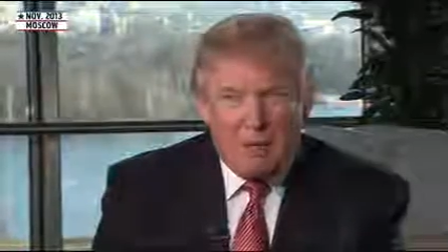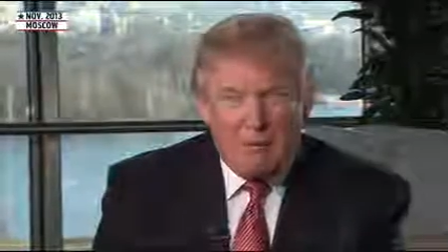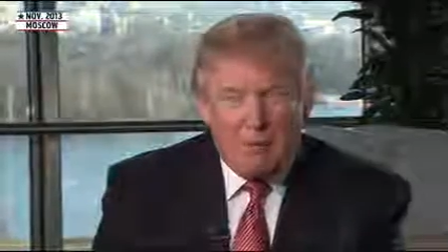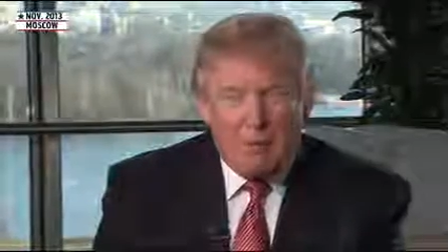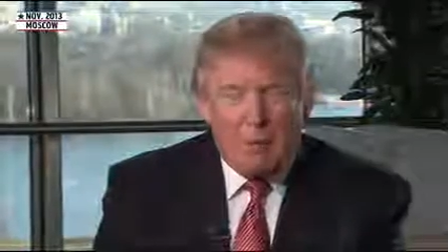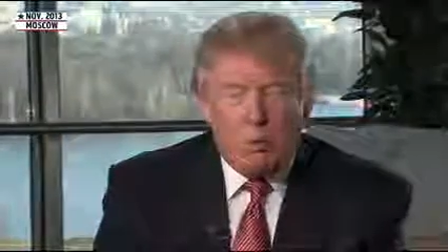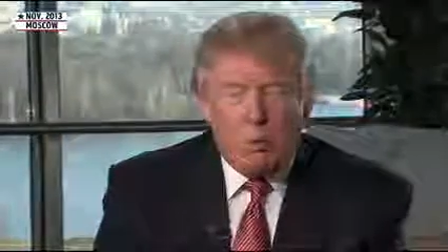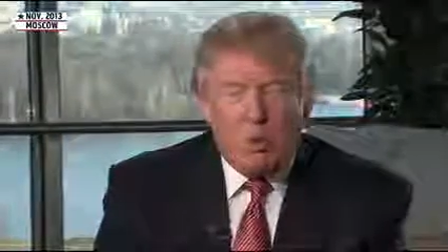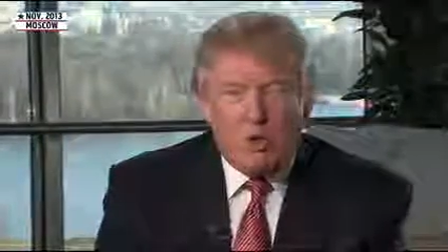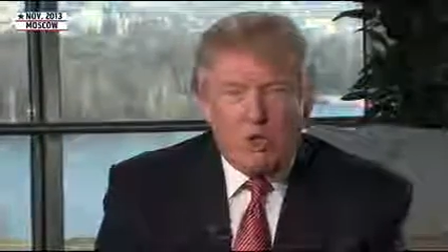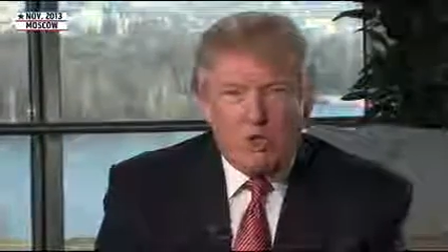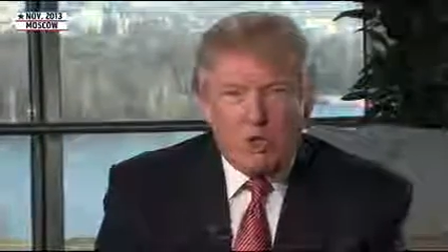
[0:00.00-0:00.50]
I
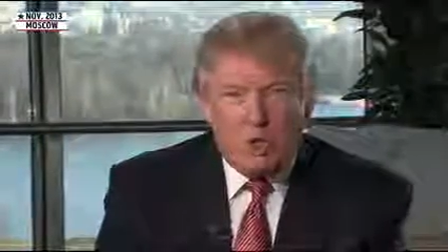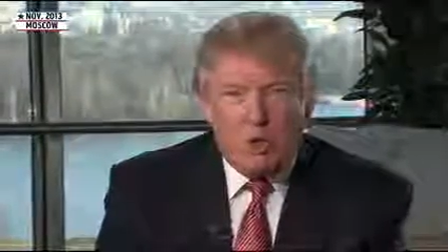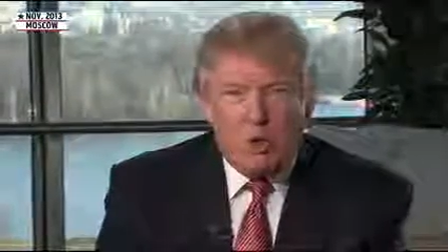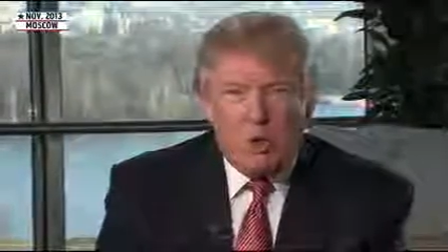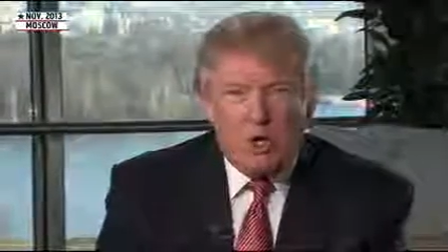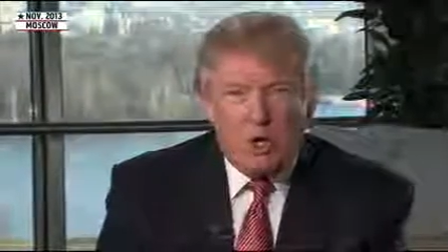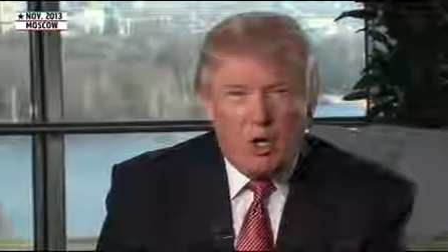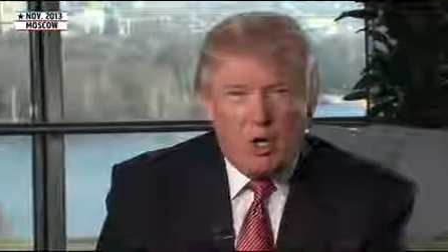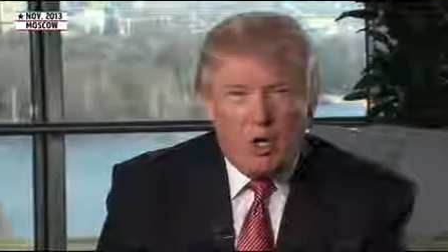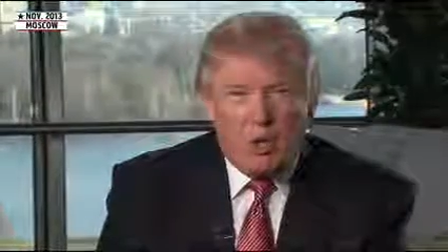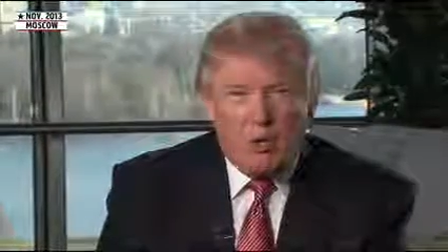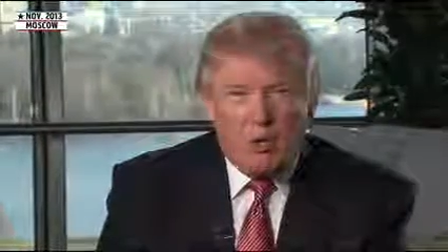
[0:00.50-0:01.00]
mean, what's
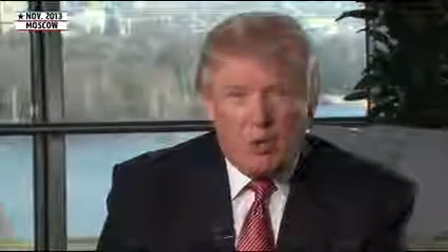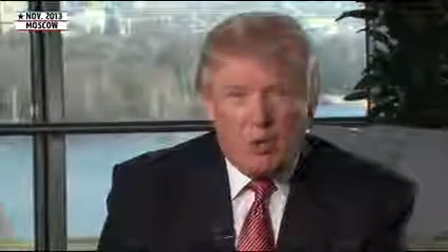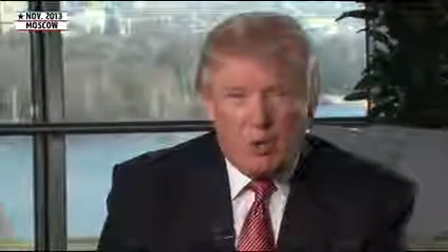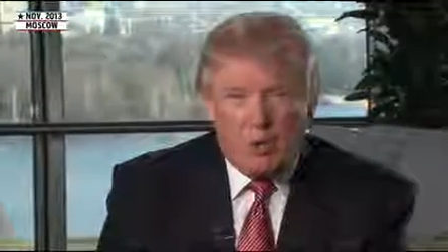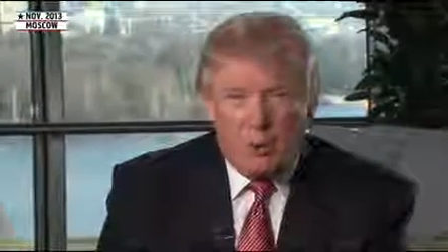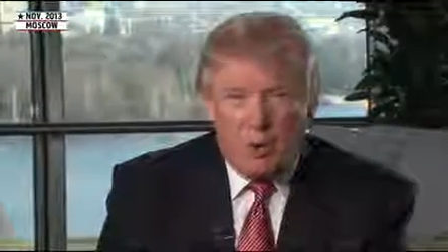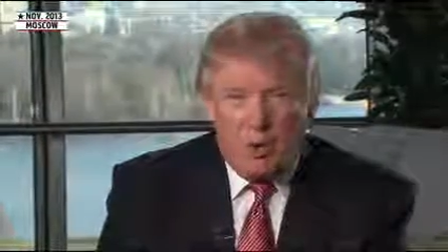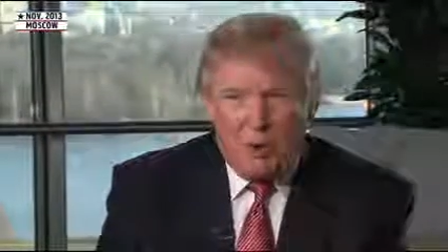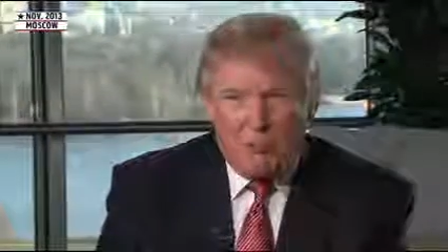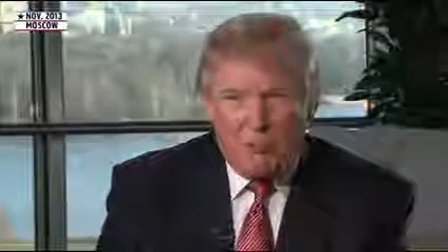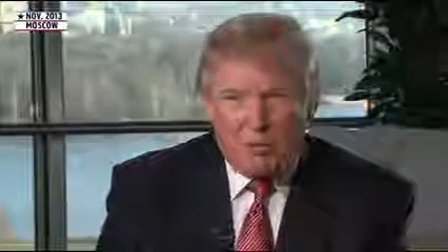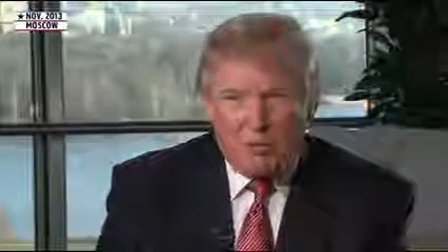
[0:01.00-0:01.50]
going on with
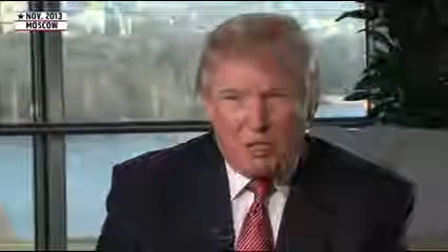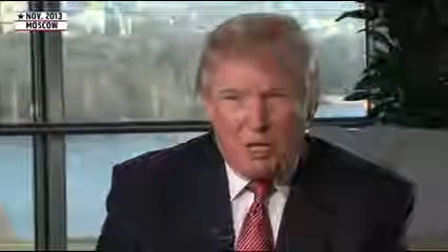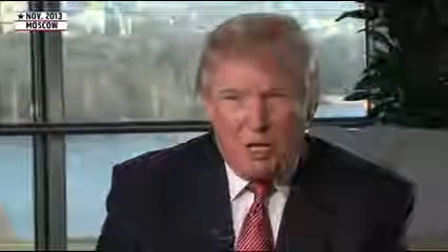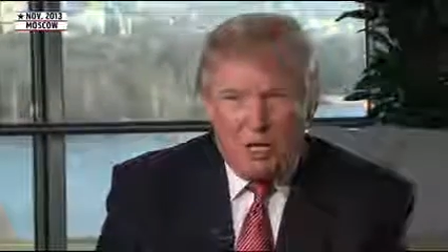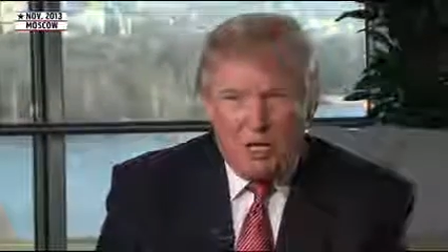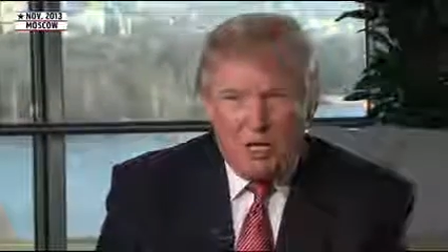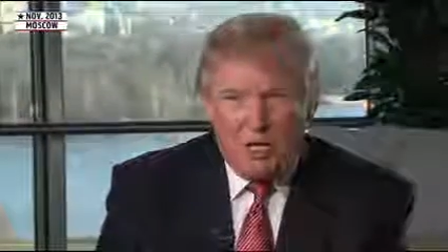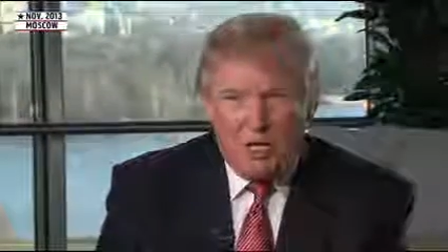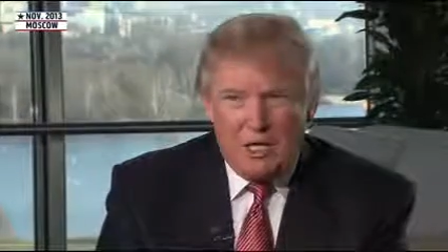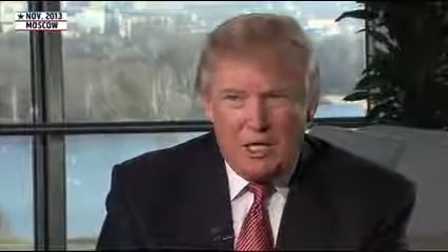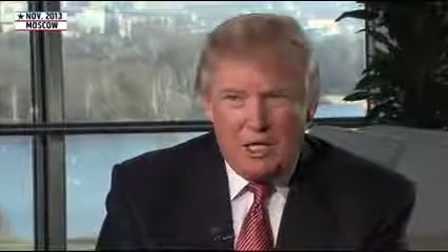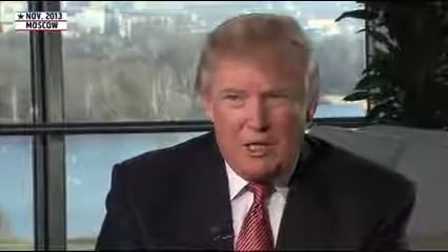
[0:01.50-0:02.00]
the
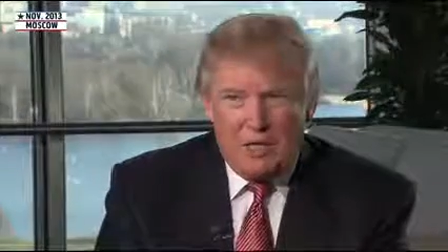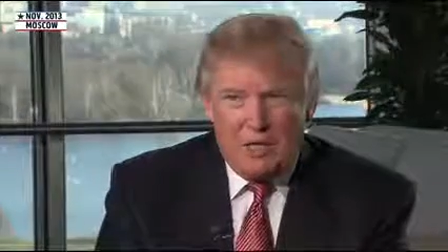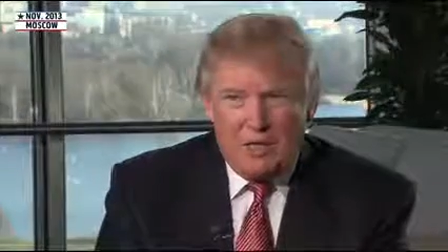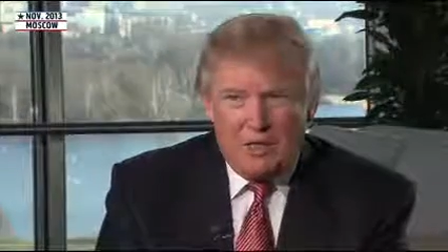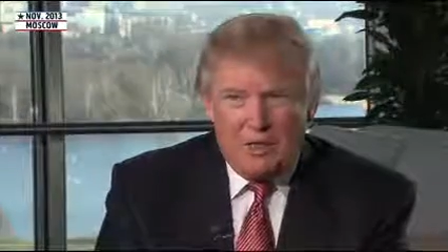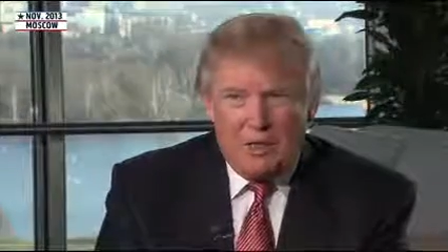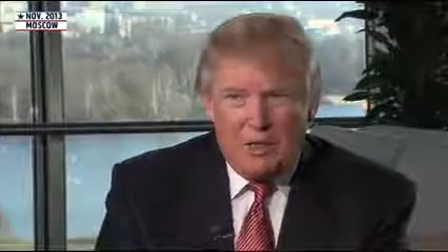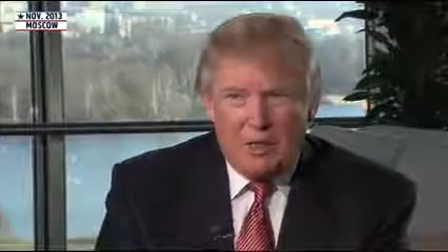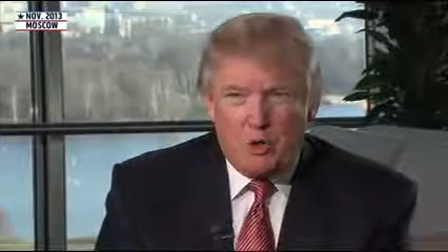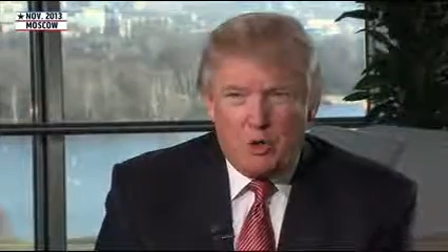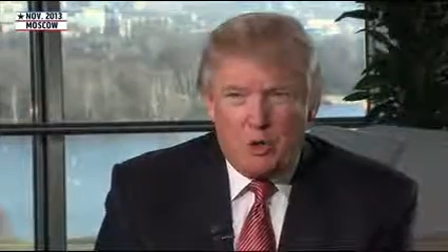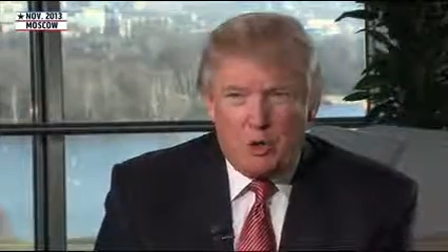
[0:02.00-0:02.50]
website
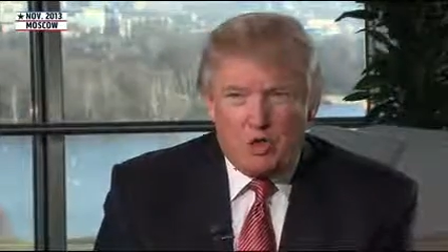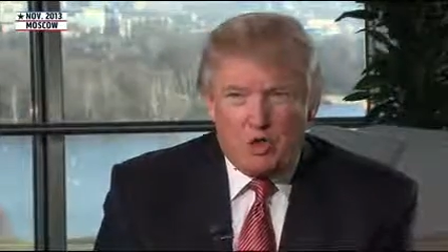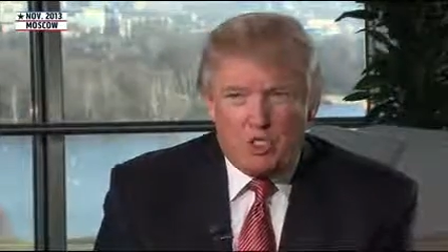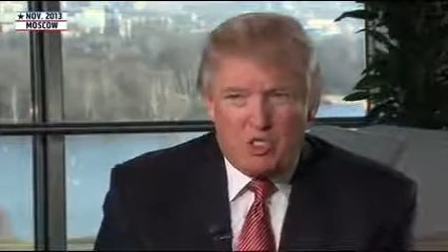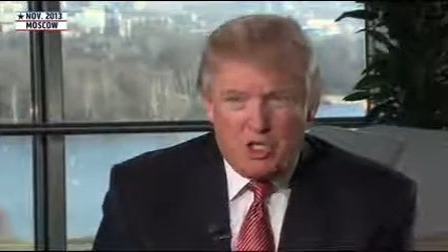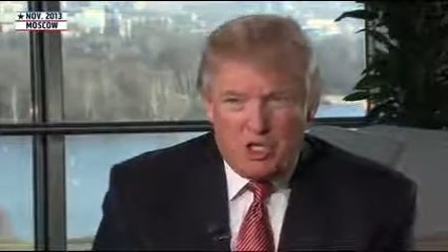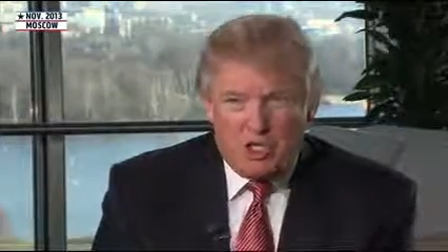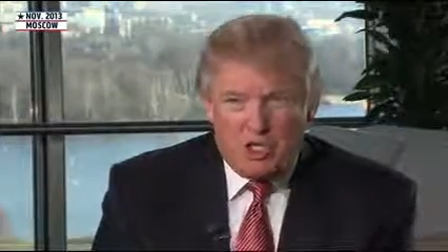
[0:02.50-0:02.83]
that cost